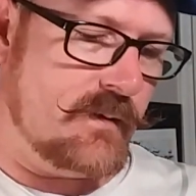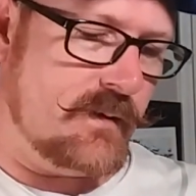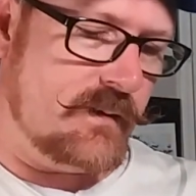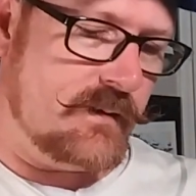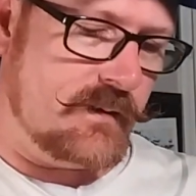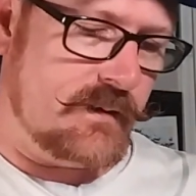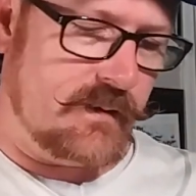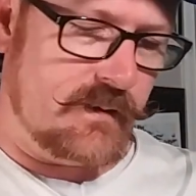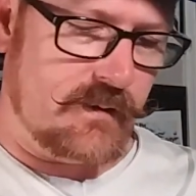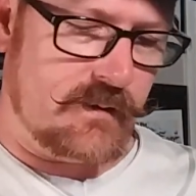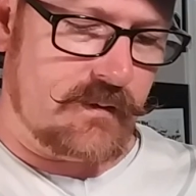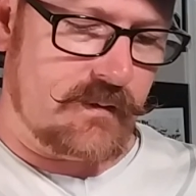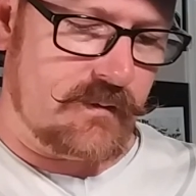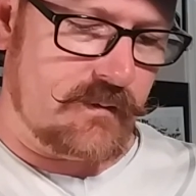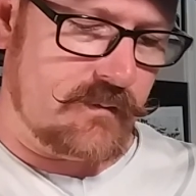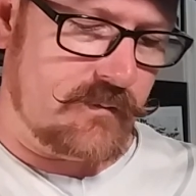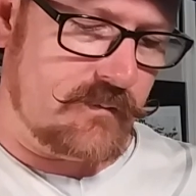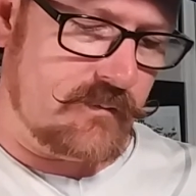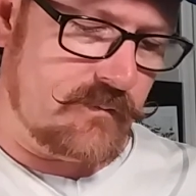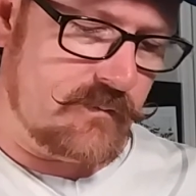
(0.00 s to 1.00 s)
what is
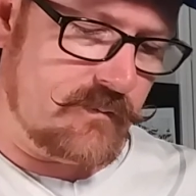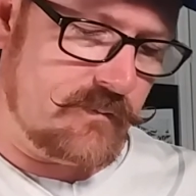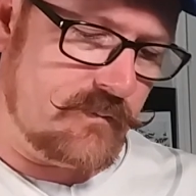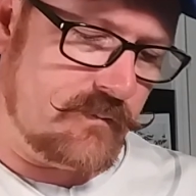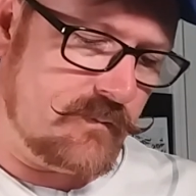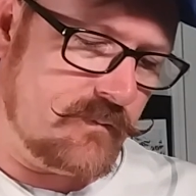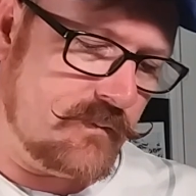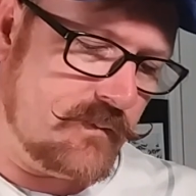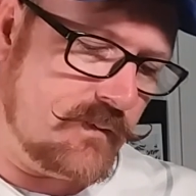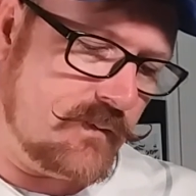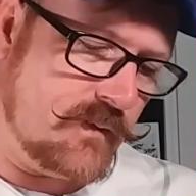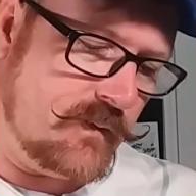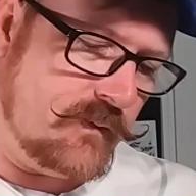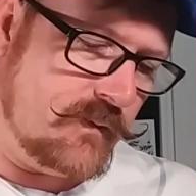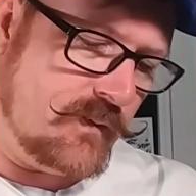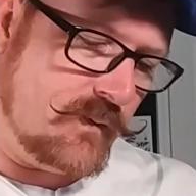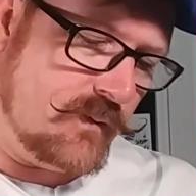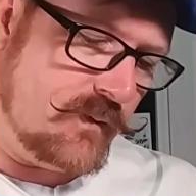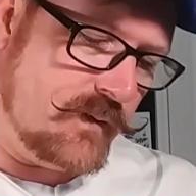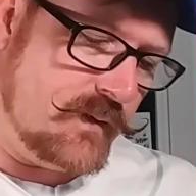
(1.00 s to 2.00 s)
this? I don't
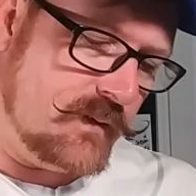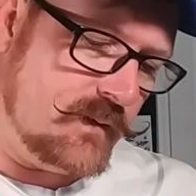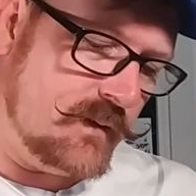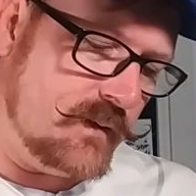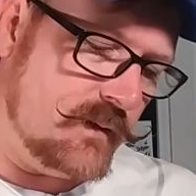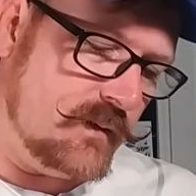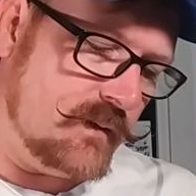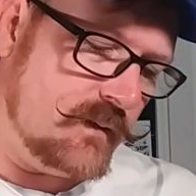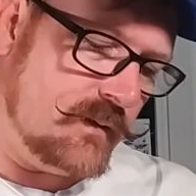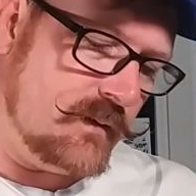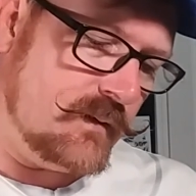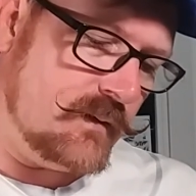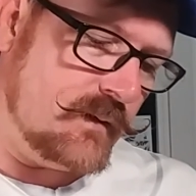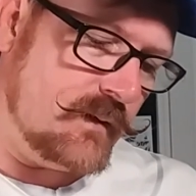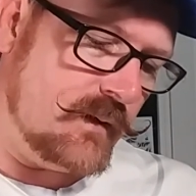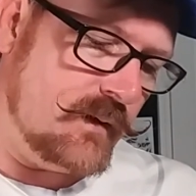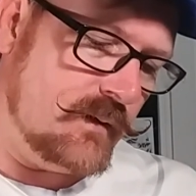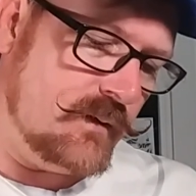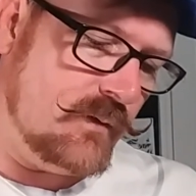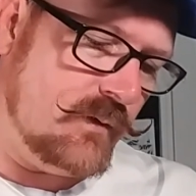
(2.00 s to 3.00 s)
even know what this is. This is
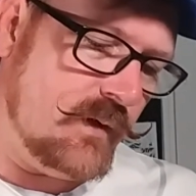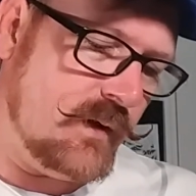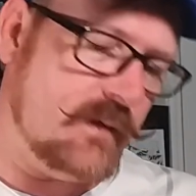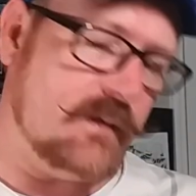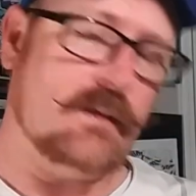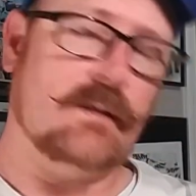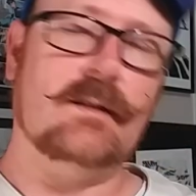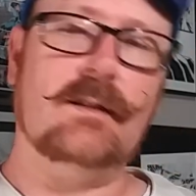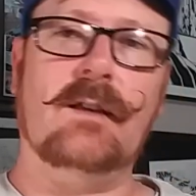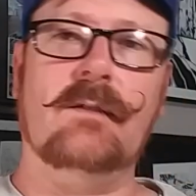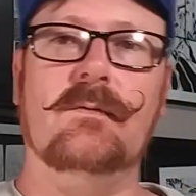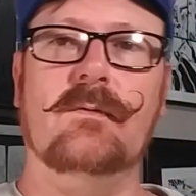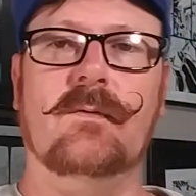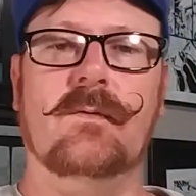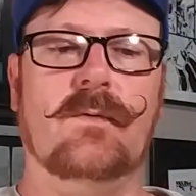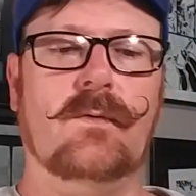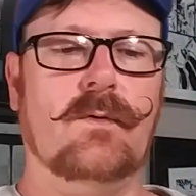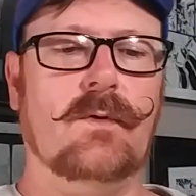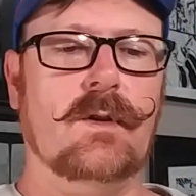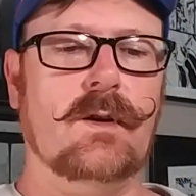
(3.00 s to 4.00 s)
a 2007
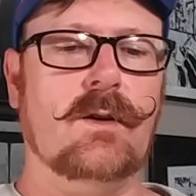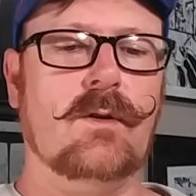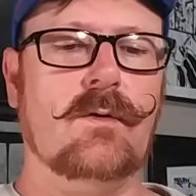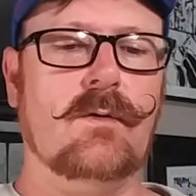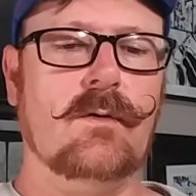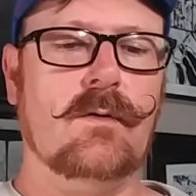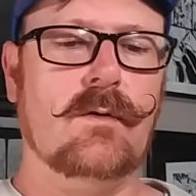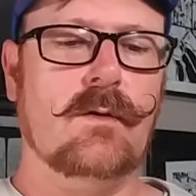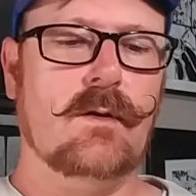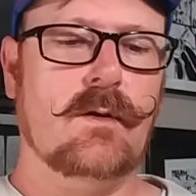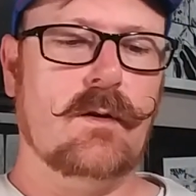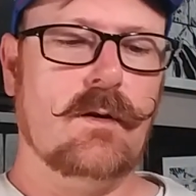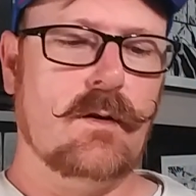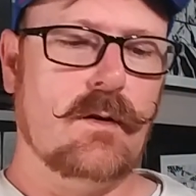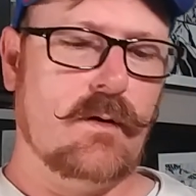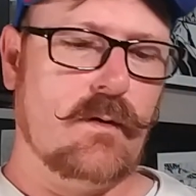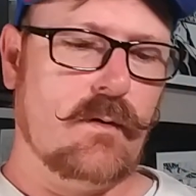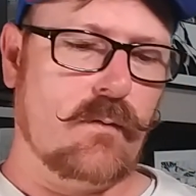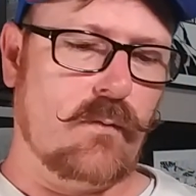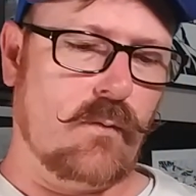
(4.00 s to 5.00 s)
Fleer
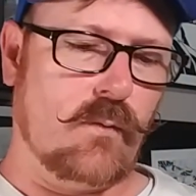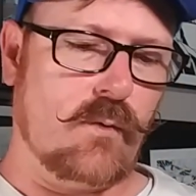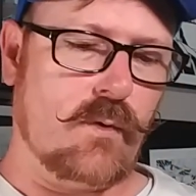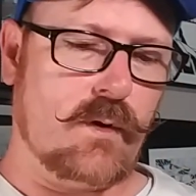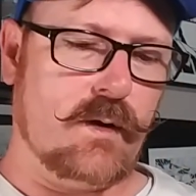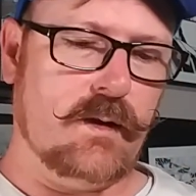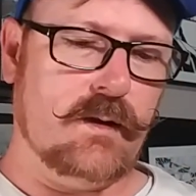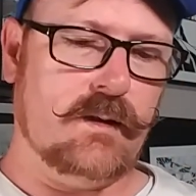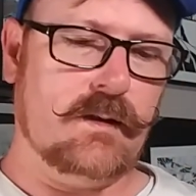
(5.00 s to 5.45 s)
Rookie